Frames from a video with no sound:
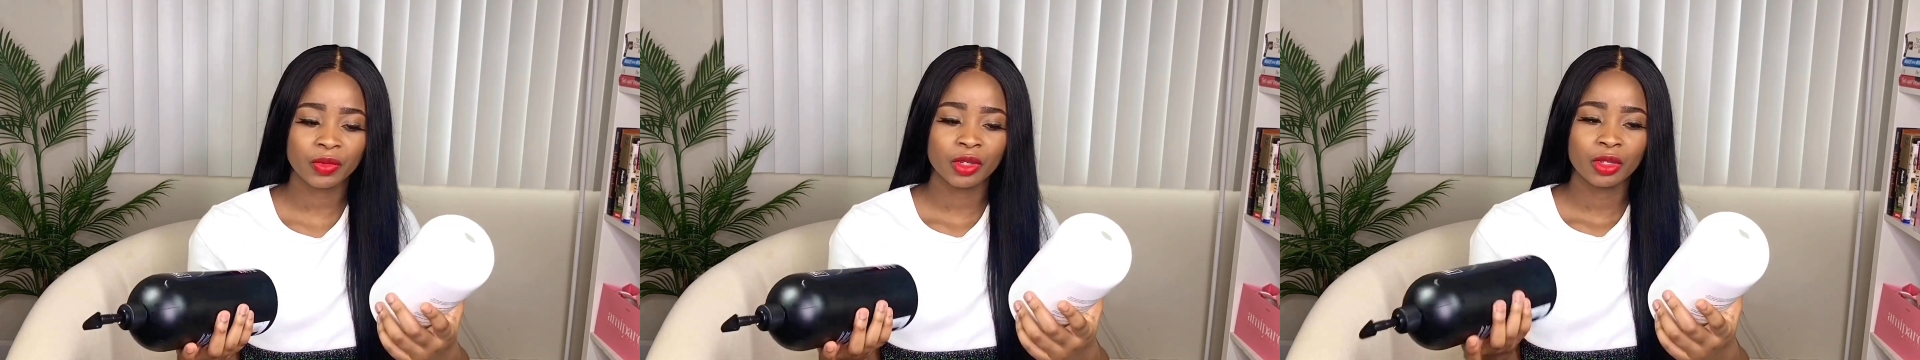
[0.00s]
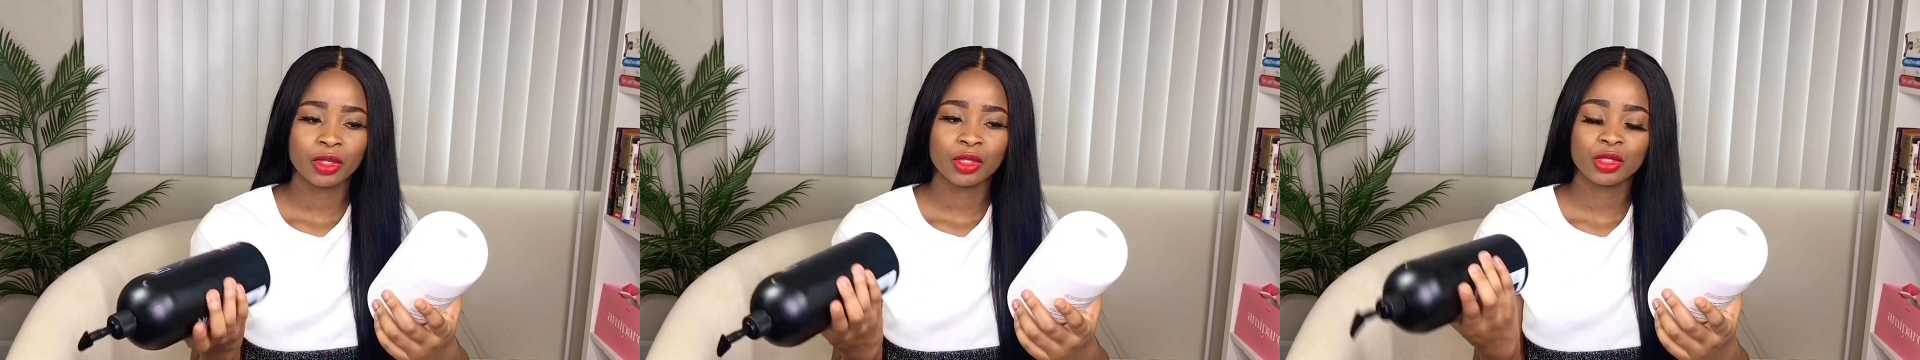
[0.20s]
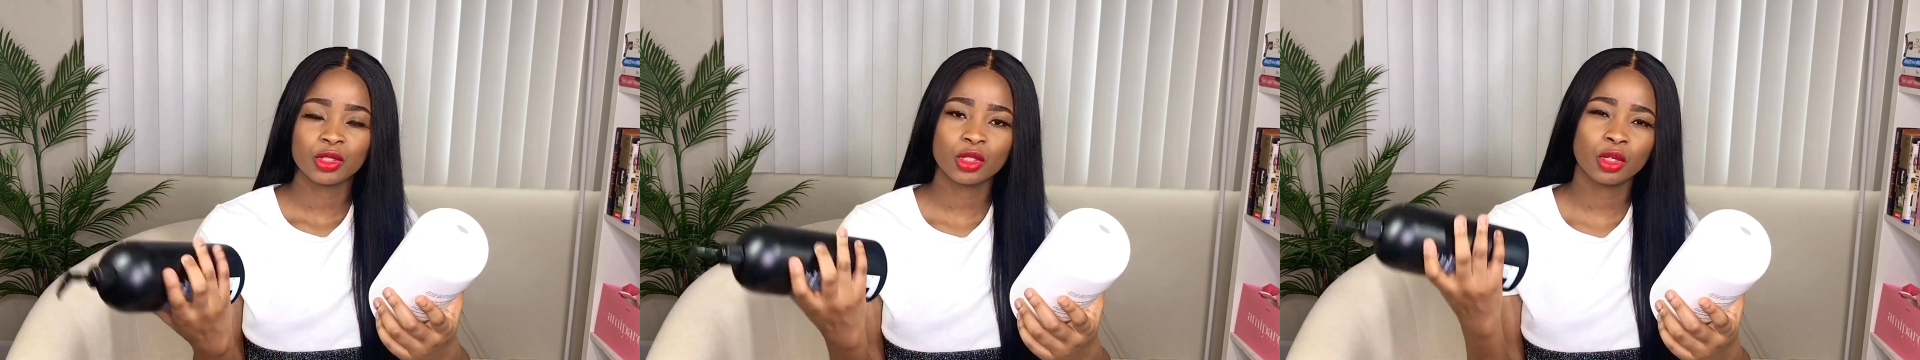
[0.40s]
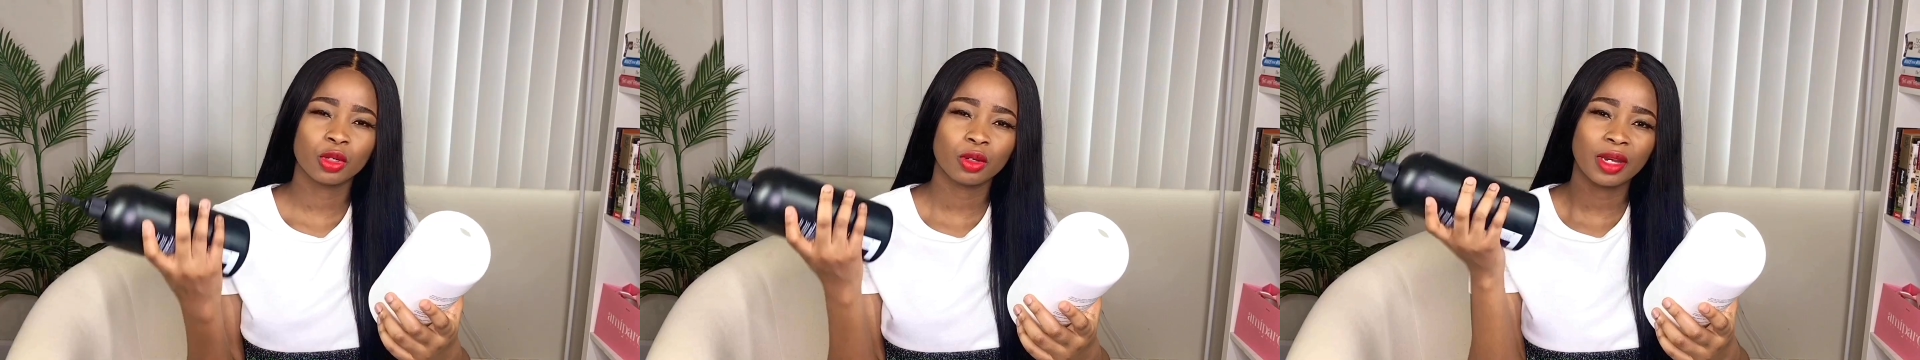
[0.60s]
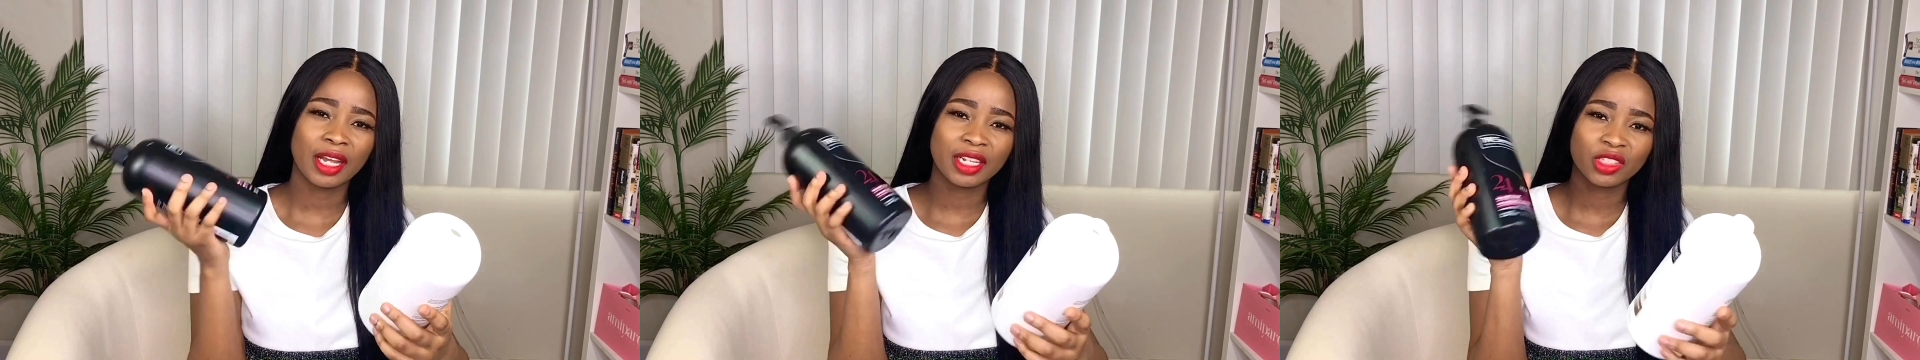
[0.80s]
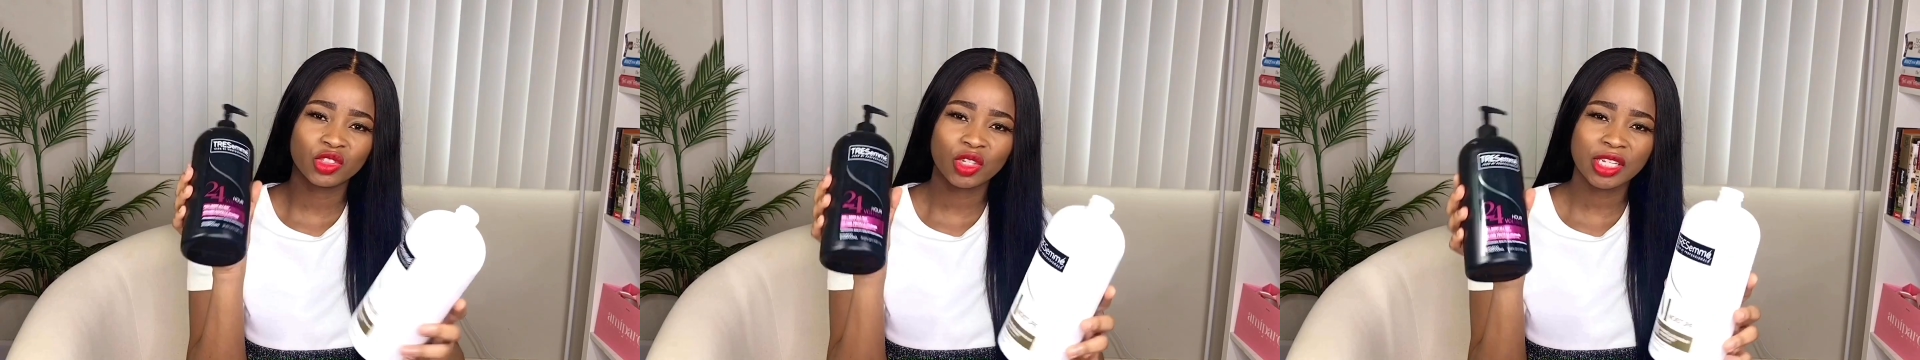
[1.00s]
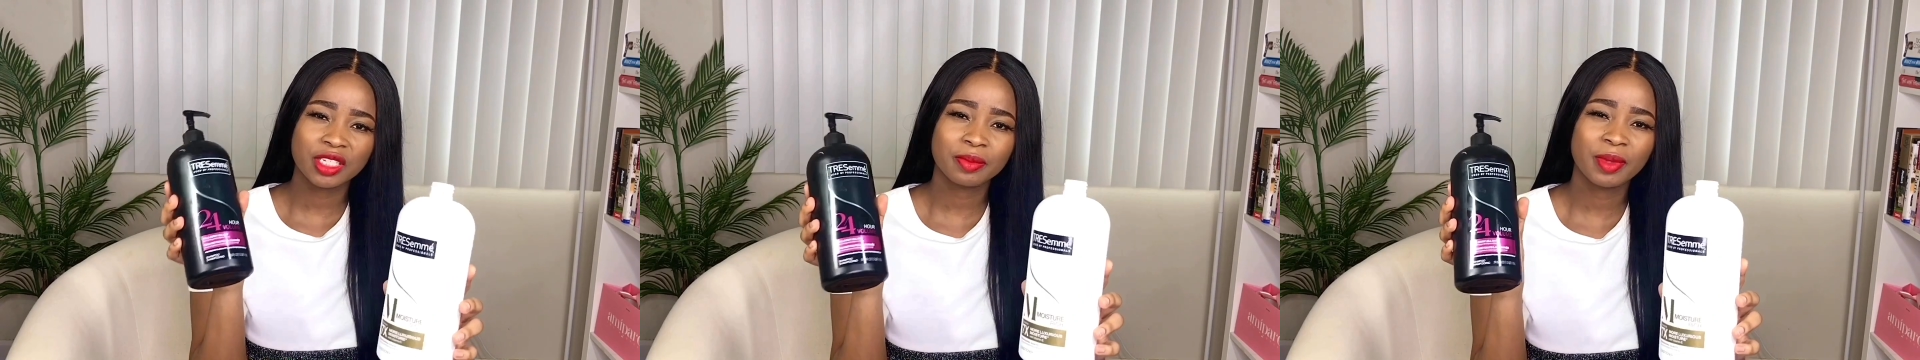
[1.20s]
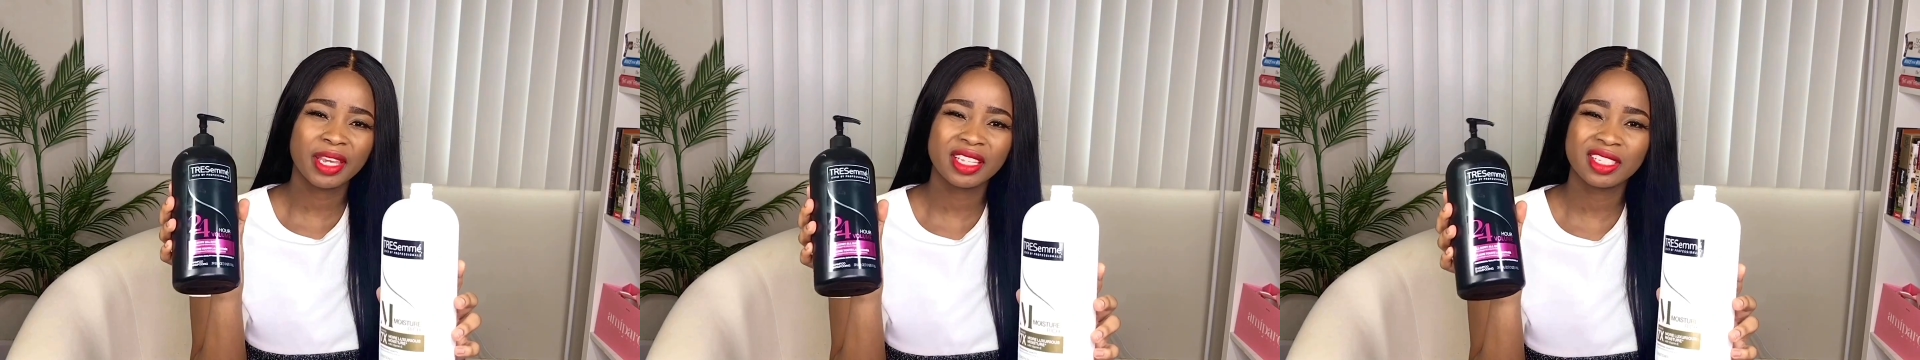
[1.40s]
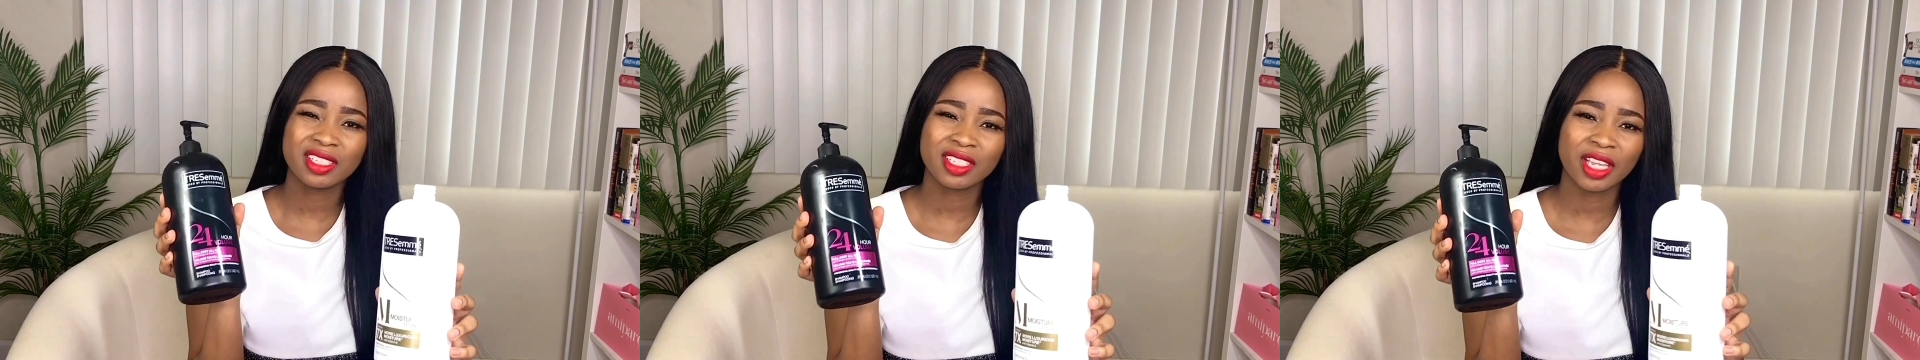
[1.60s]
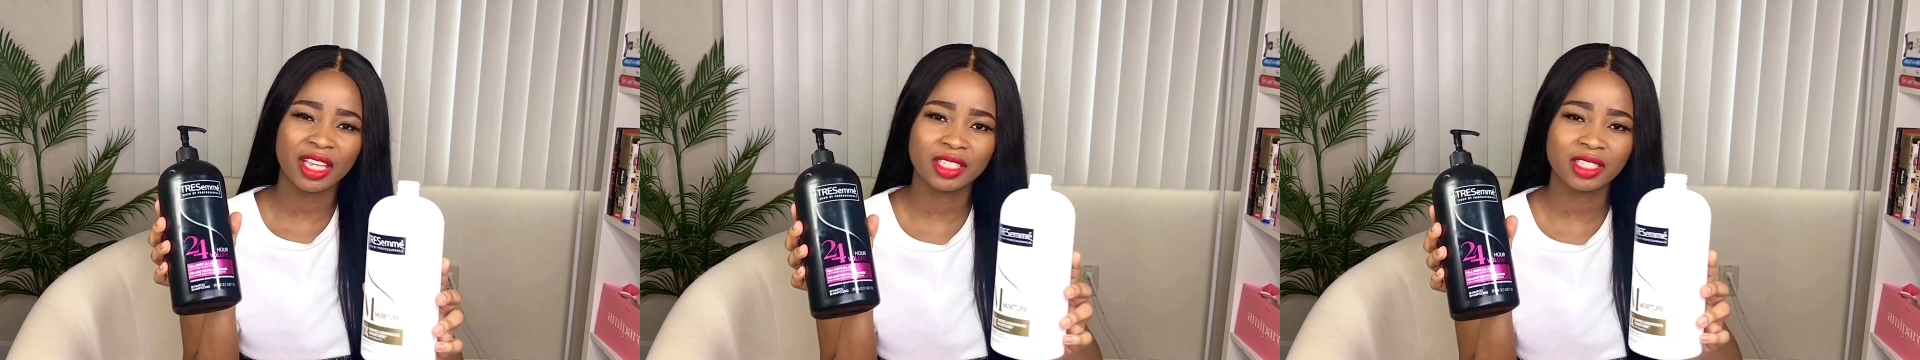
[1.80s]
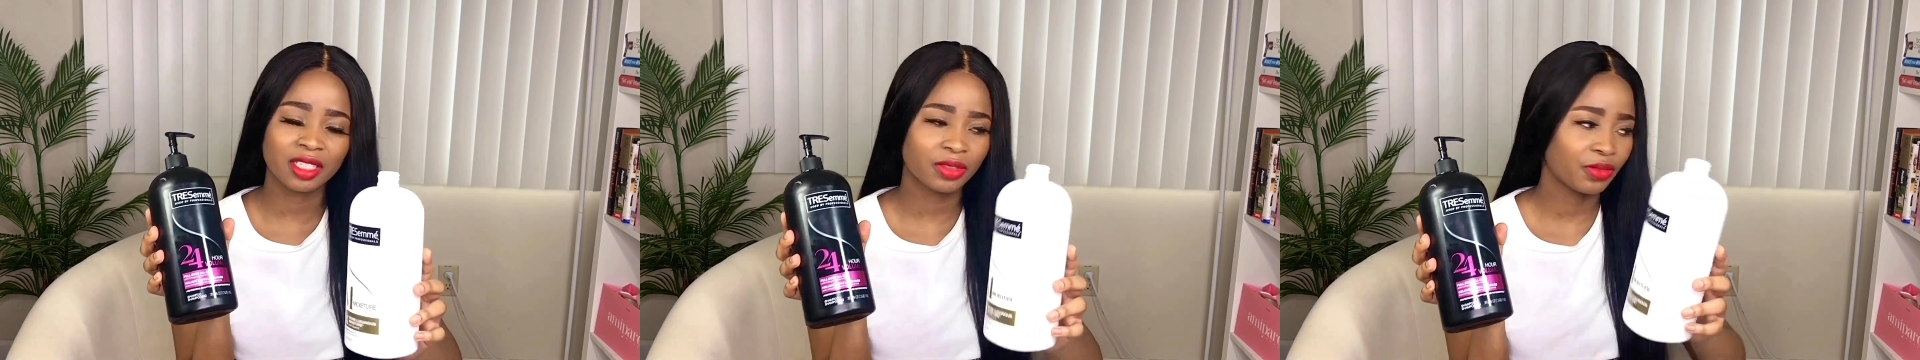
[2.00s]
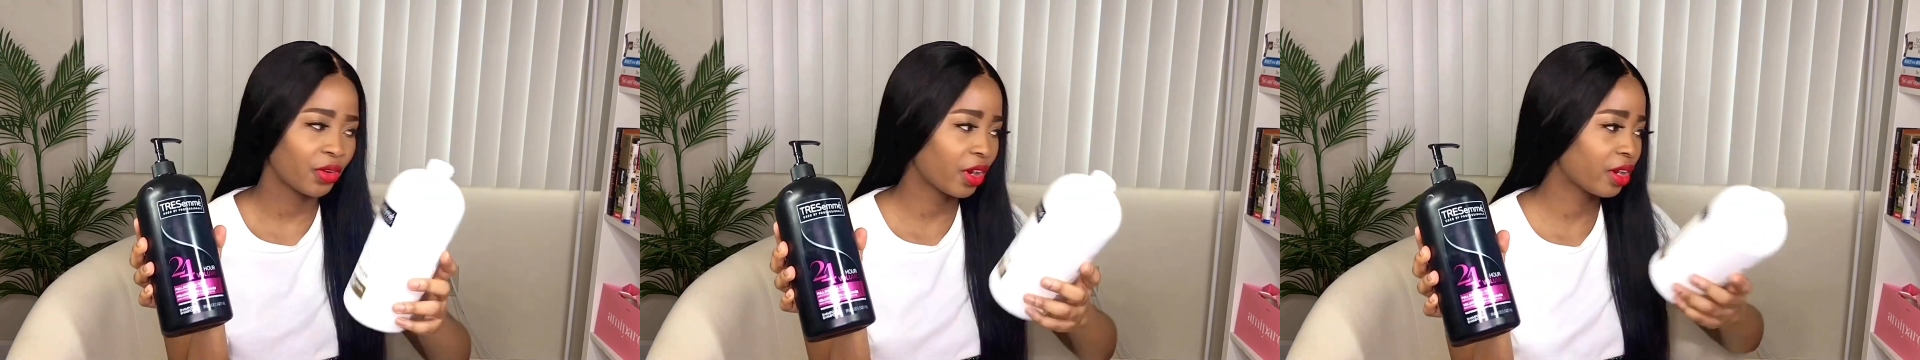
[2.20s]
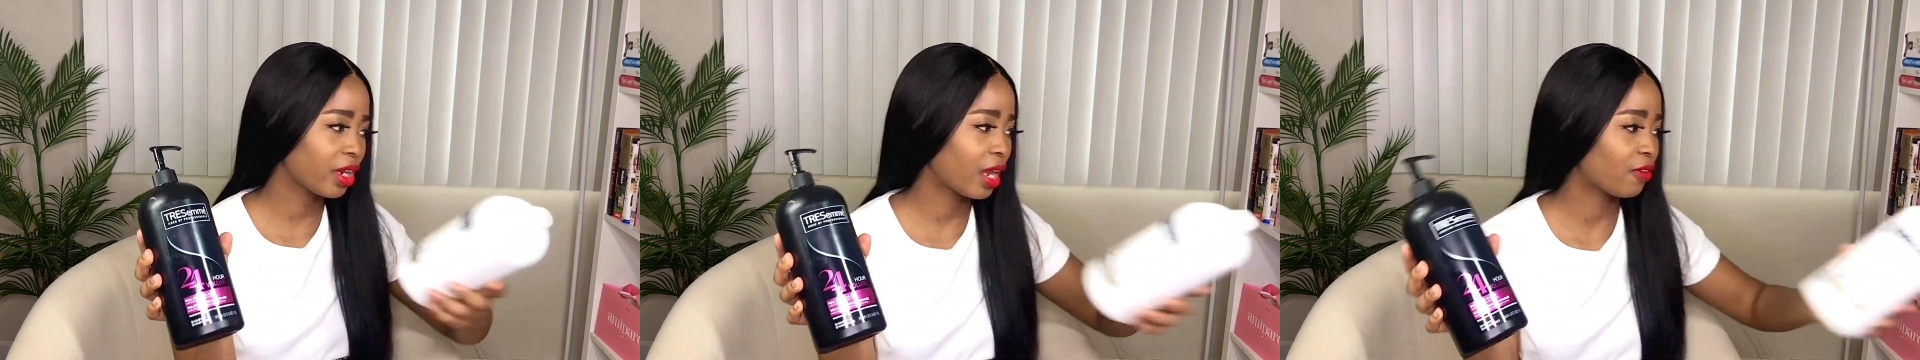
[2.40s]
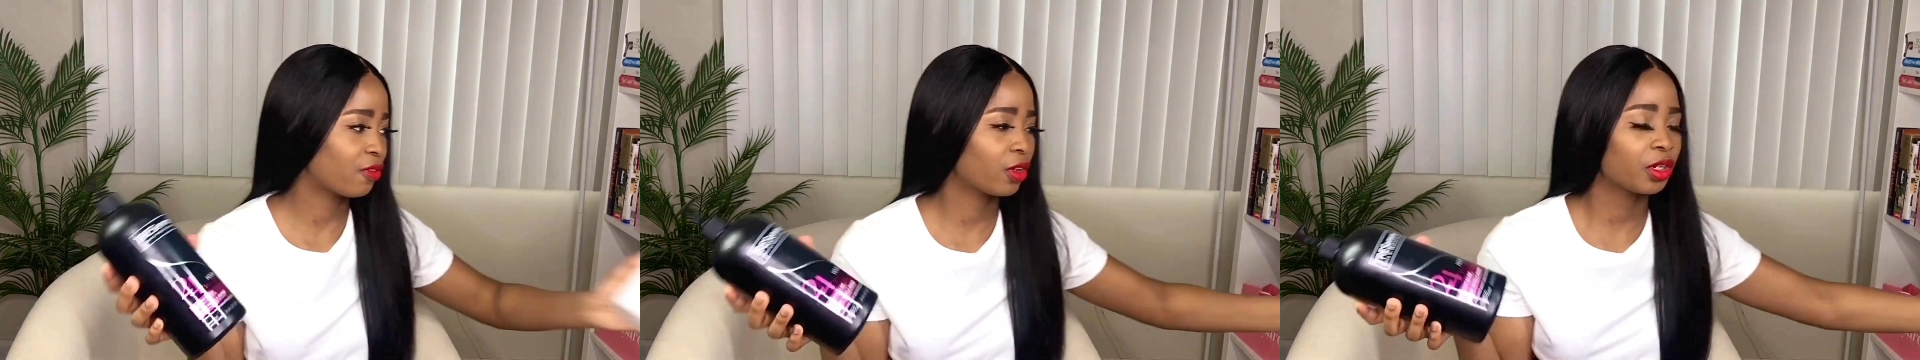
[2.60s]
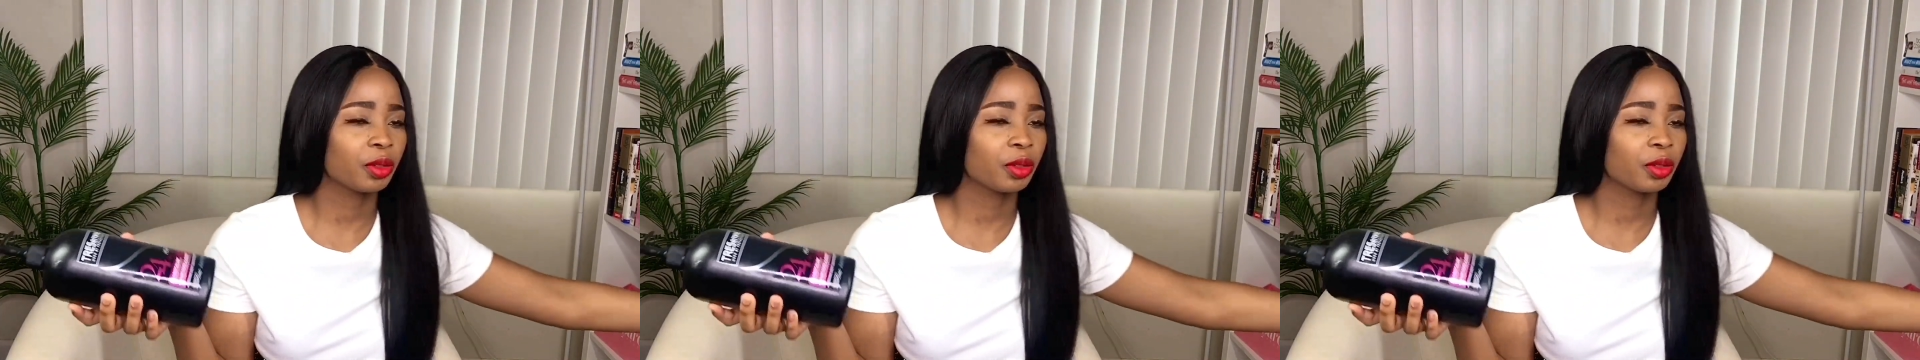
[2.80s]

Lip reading: So, and TRESemme, it's very affordable.